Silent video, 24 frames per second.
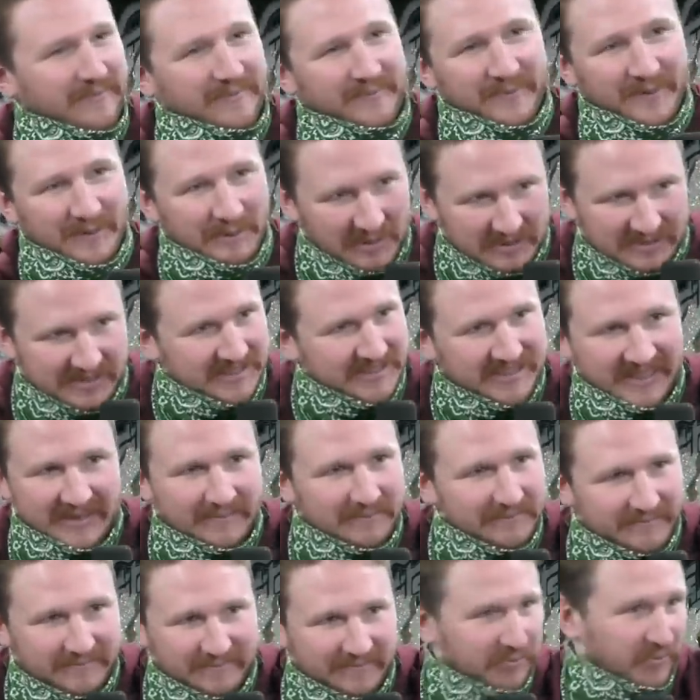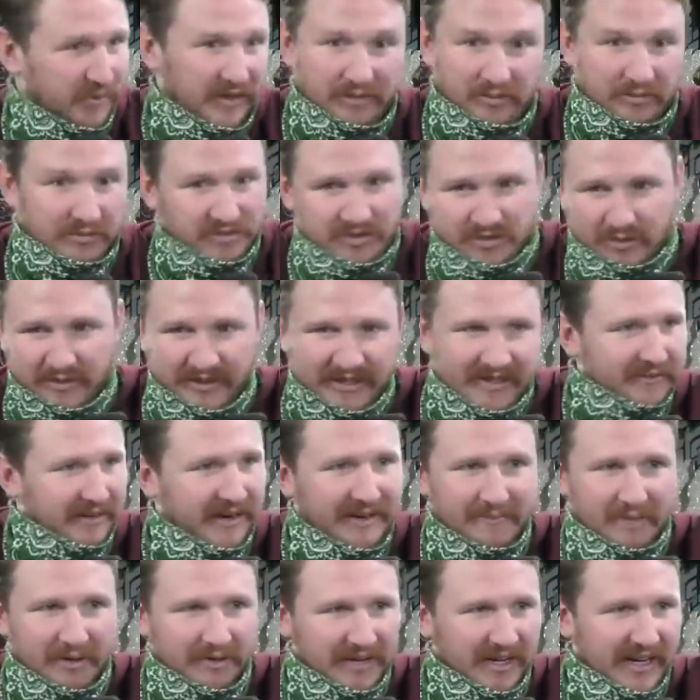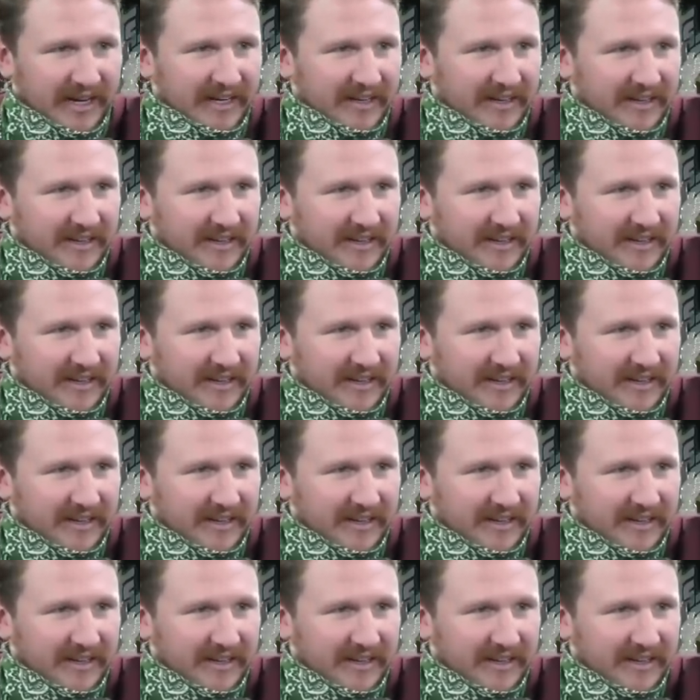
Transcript: what's his name? Who's the Reading Rainbow guy?